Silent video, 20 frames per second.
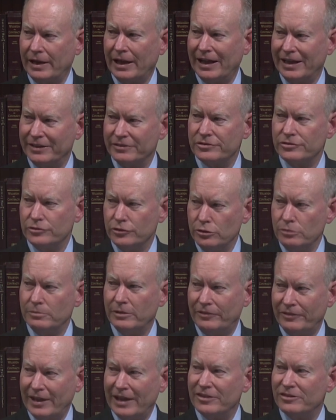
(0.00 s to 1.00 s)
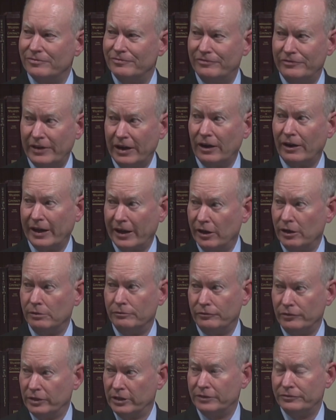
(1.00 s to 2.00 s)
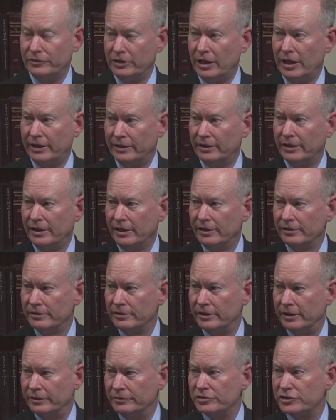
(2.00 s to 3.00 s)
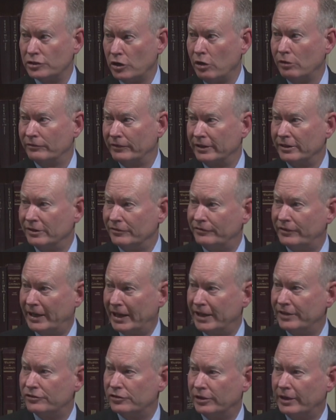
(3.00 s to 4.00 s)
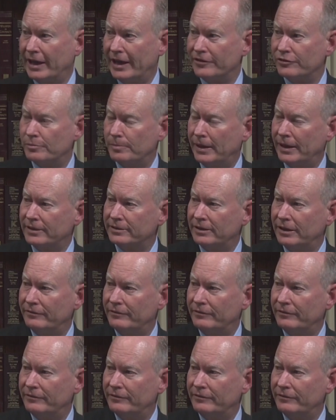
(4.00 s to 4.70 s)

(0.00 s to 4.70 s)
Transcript: I assume that that's very helpful, if not uh, solving the financial aspect of